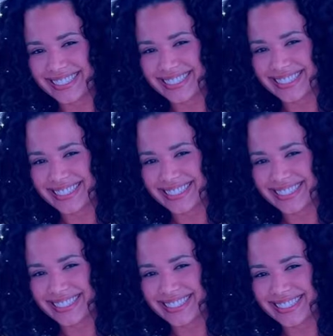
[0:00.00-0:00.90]

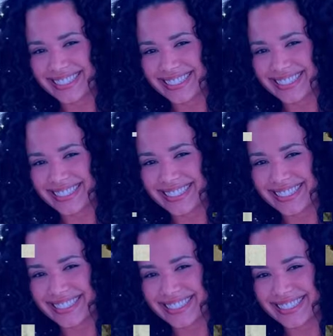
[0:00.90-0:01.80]
(no one is talking)